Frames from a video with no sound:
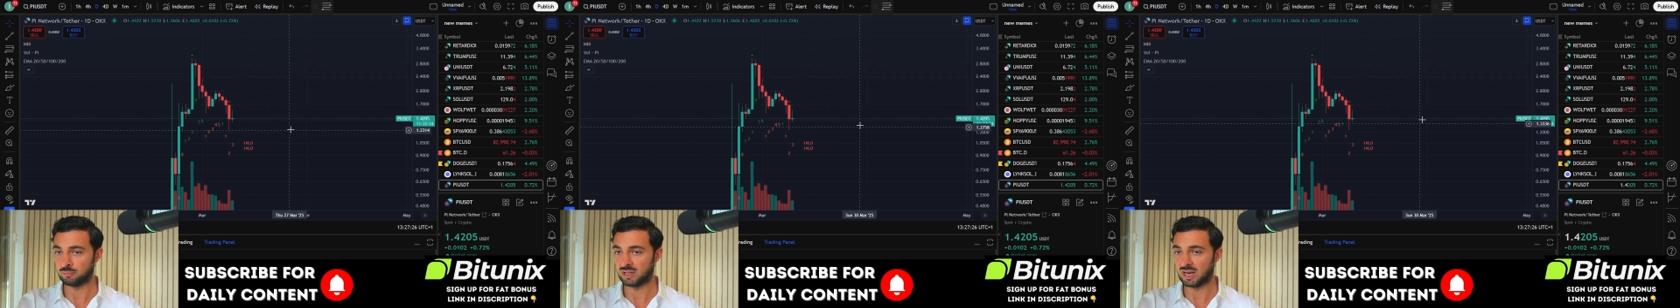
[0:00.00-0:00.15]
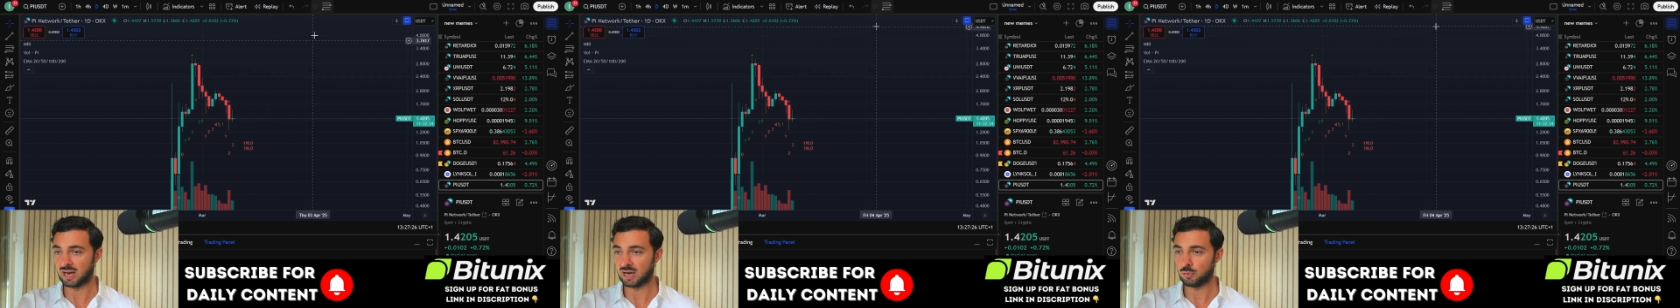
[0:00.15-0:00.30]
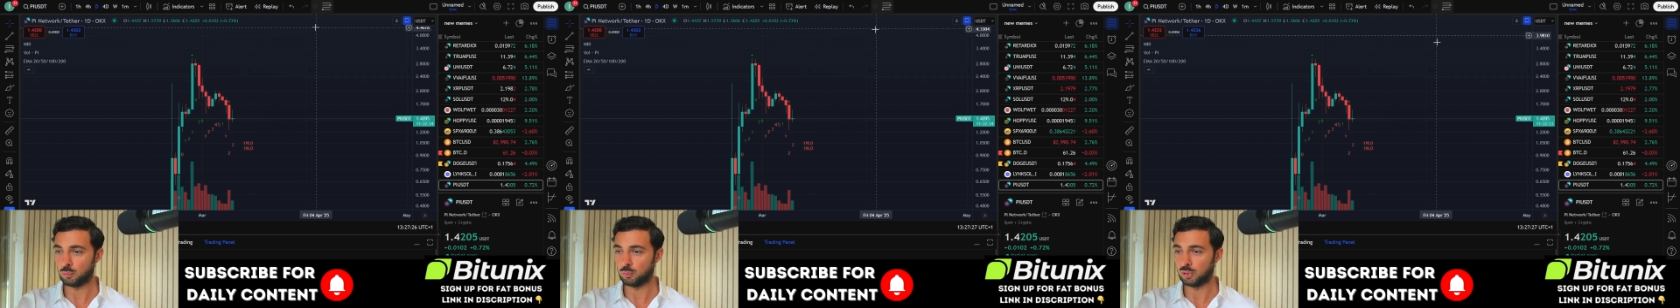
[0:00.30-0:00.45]

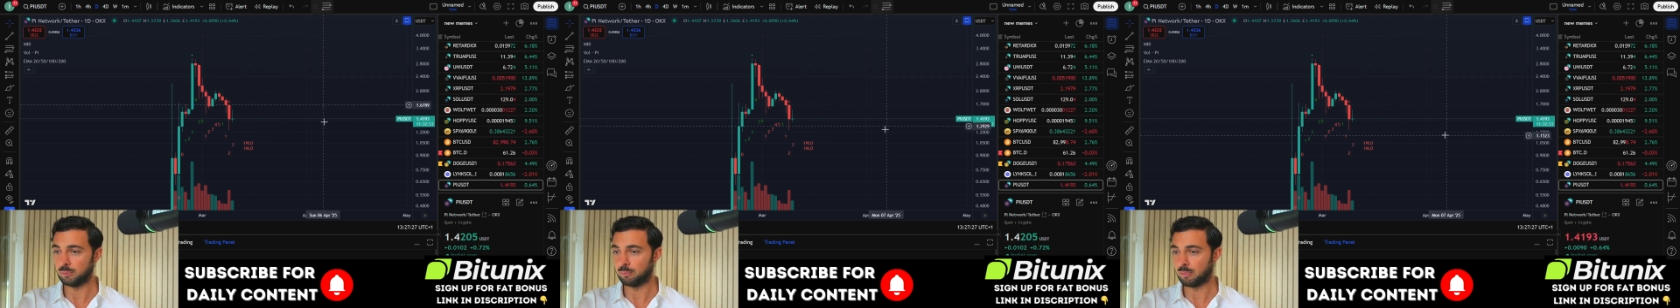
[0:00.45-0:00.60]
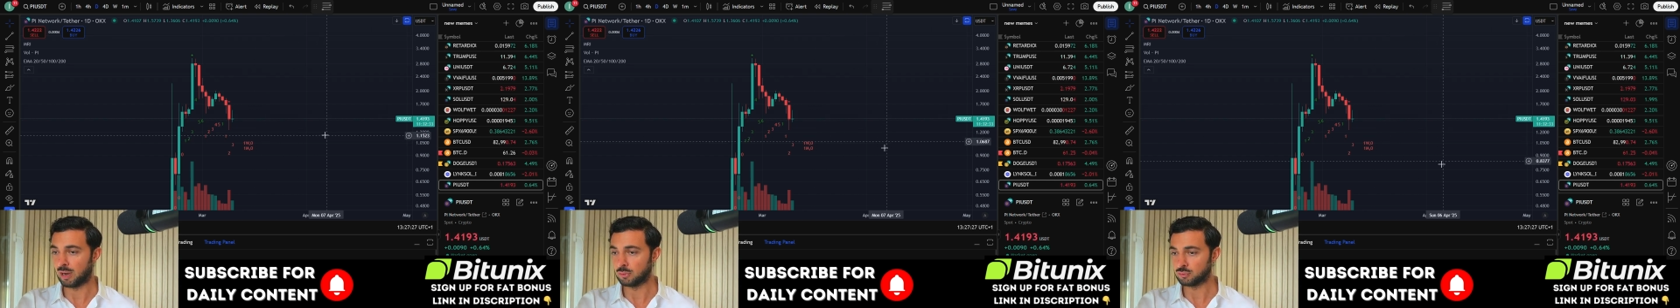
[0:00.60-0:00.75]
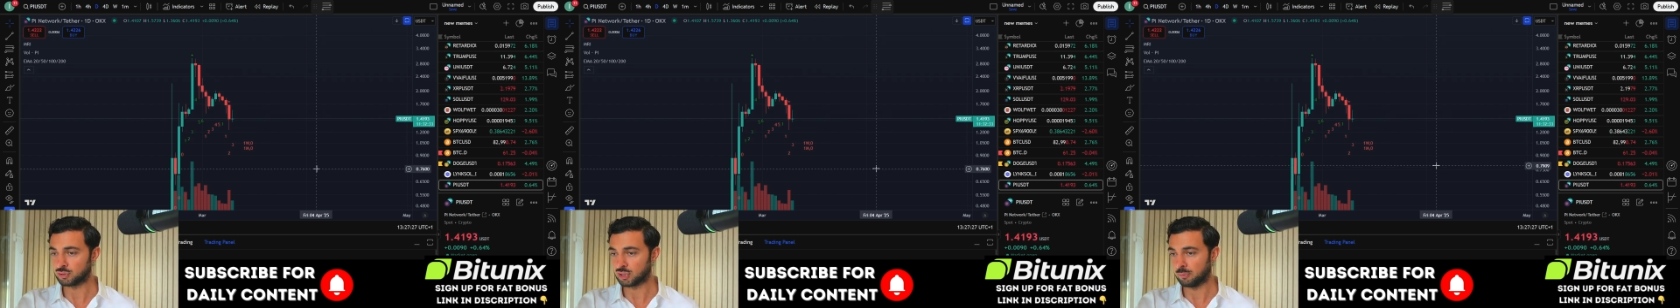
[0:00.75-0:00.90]
there we
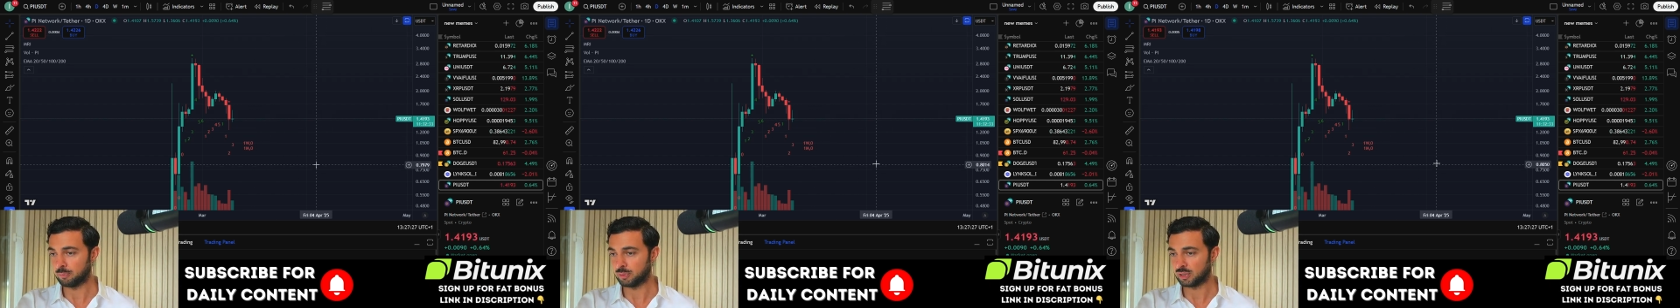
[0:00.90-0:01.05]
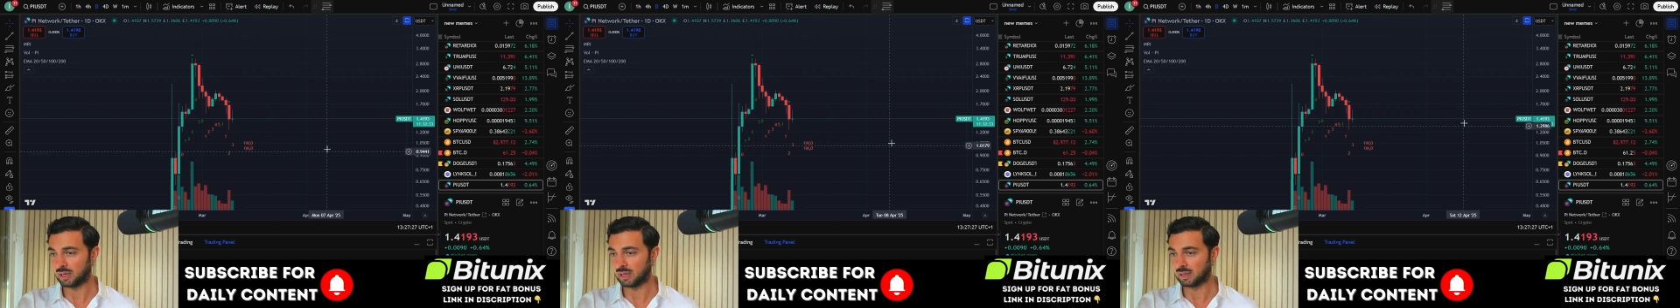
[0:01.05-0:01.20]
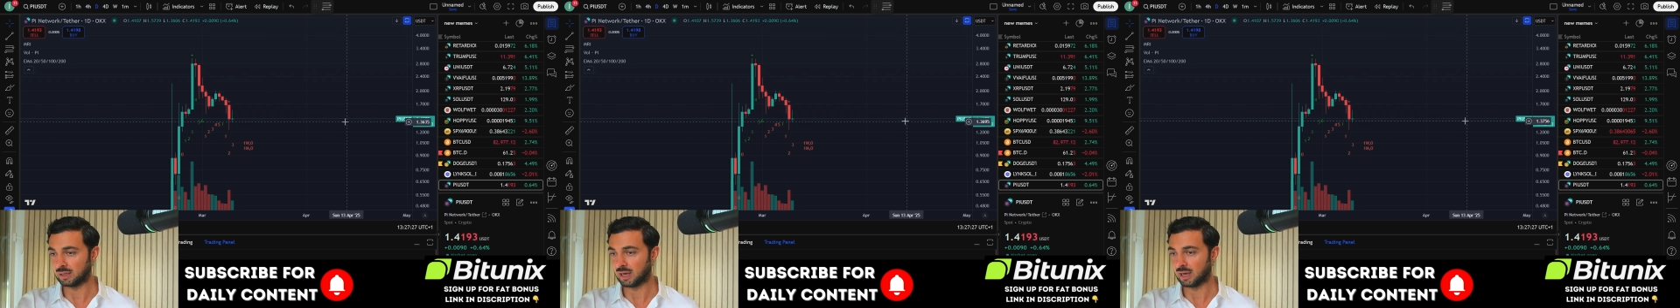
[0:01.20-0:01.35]
bounce up
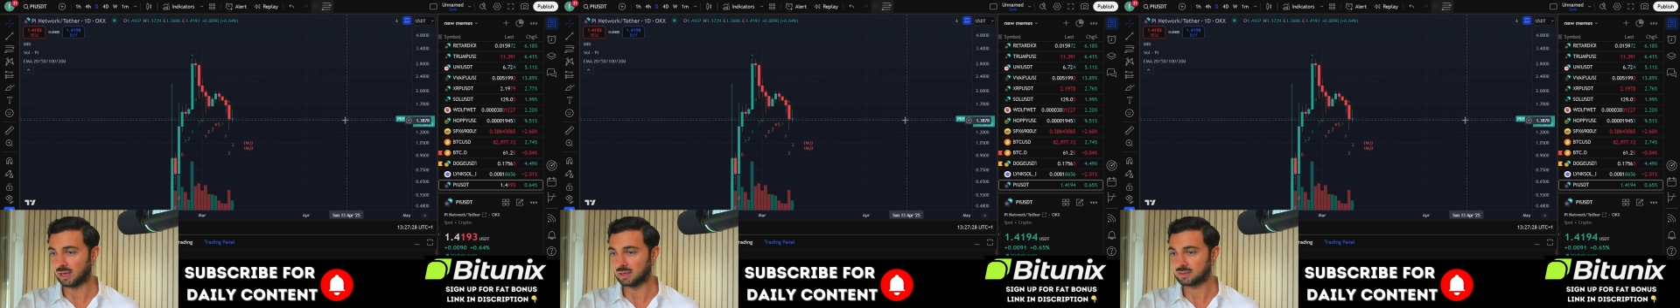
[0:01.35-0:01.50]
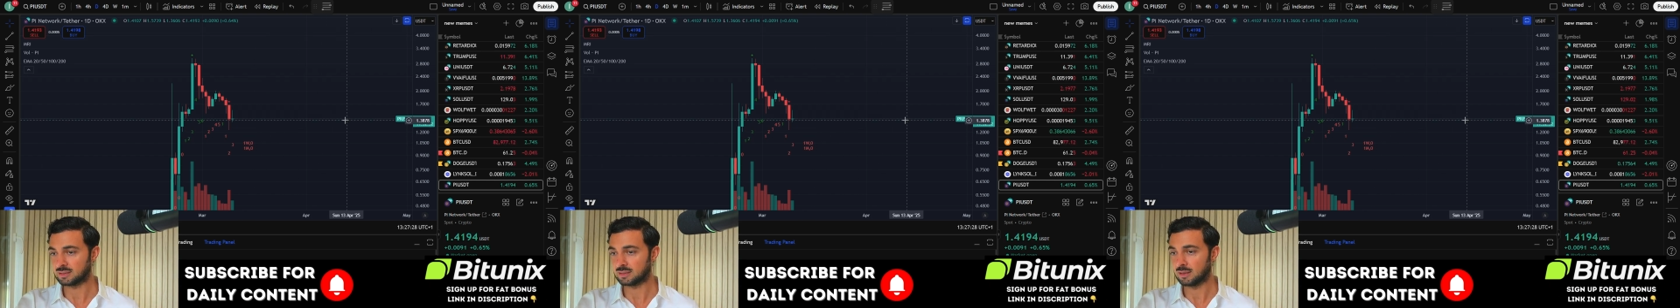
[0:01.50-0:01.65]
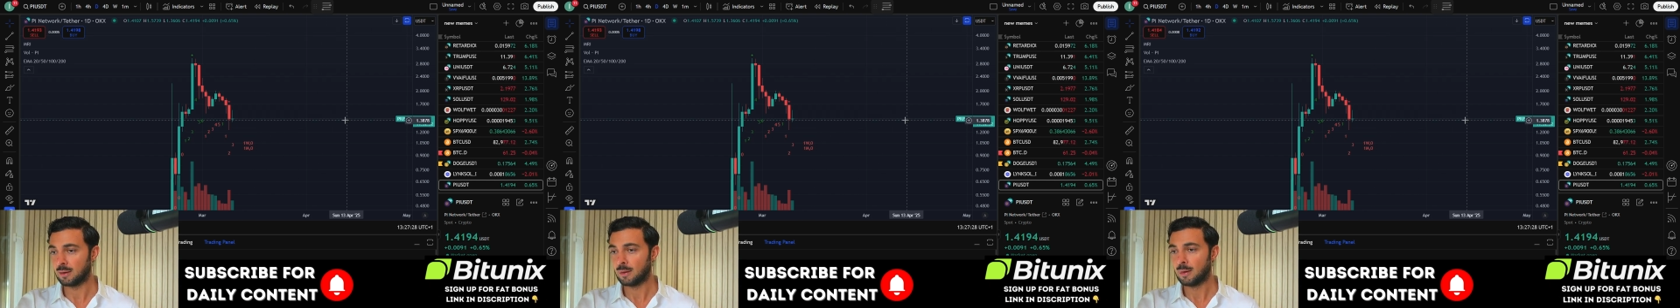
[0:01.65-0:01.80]
again,
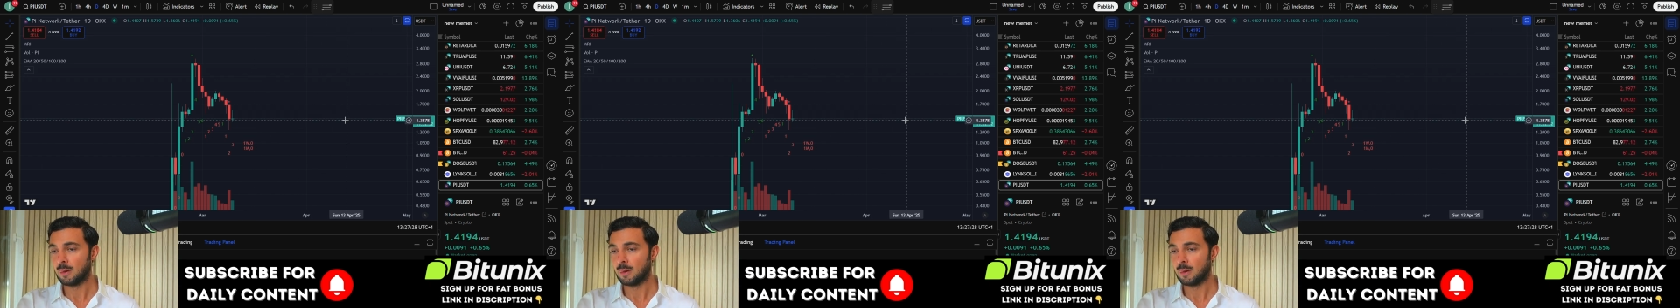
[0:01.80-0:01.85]
guys.